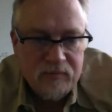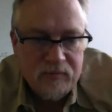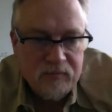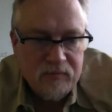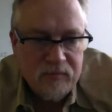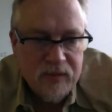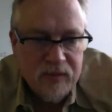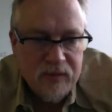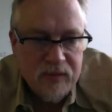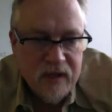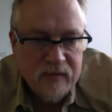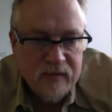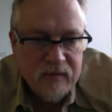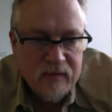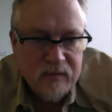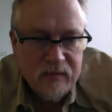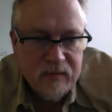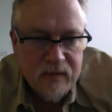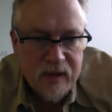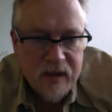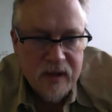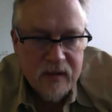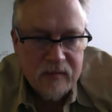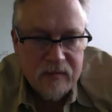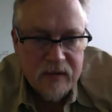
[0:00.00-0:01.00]
blah, blah,
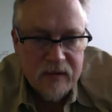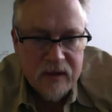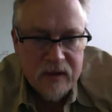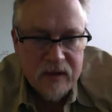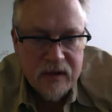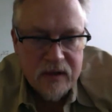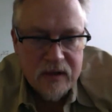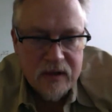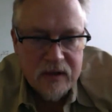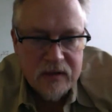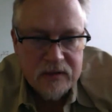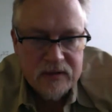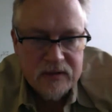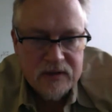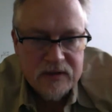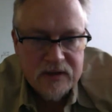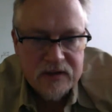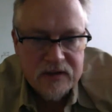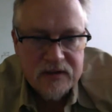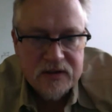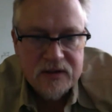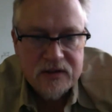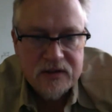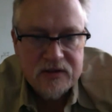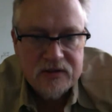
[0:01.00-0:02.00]
blah, blah. So
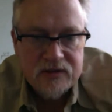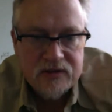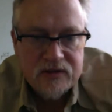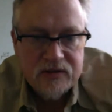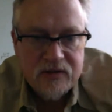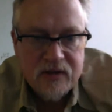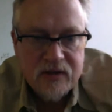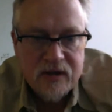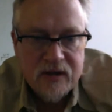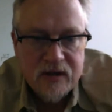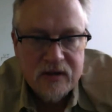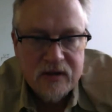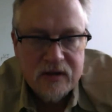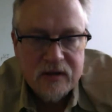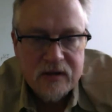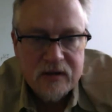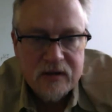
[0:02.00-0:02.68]
there's con.